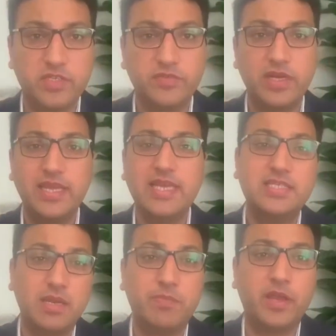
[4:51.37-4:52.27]
which will
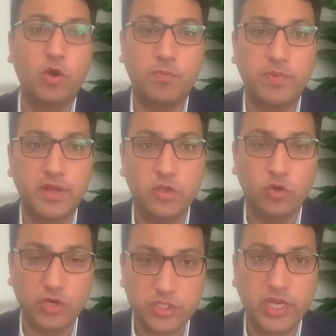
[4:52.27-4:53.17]
easily pick up
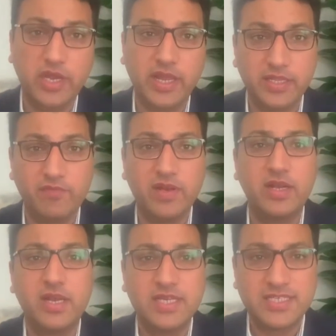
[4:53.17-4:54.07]
your return, and they will
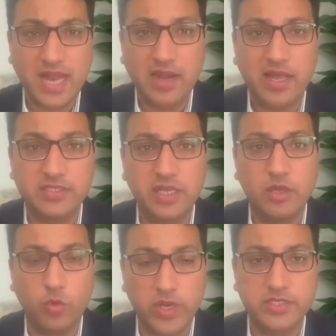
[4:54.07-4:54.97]
start asking
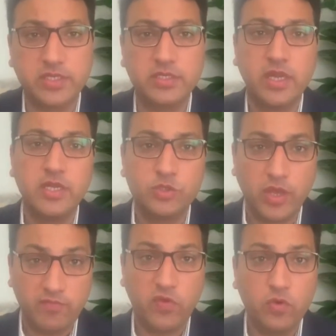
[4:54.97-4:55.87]
you questions. So
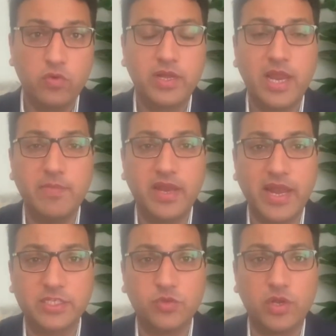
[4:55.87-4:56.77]
if you claim in an
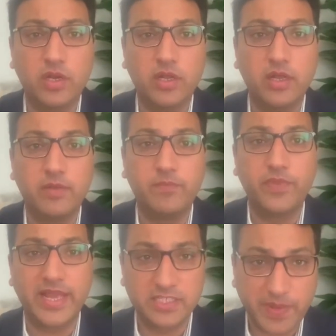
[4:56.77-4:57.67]
actual
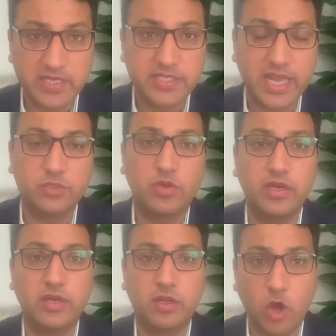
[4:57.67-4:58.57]

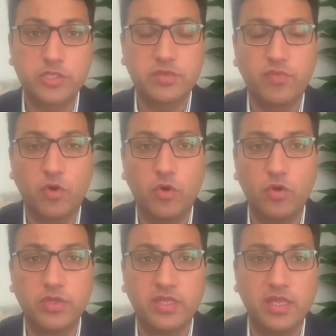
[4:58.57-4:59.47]
actual cost
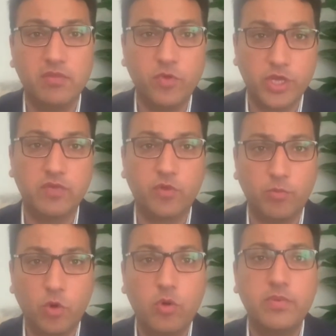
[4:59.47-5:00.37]
for the working
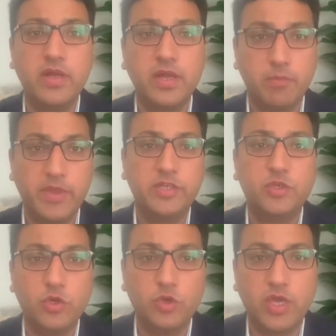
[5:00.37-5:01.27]
from home, make
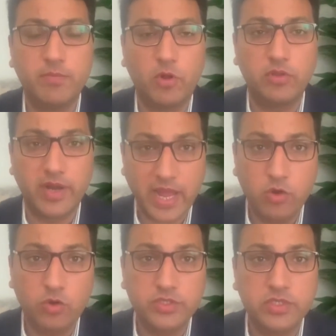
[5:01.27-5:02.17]
sure you keep all the
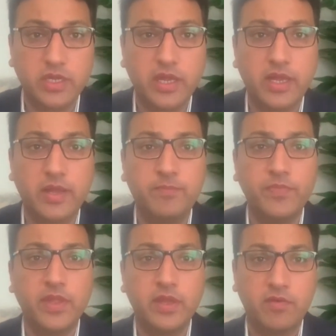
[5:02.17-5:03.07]
records
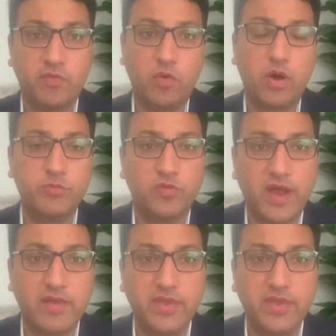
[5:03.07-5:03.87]
for up to 5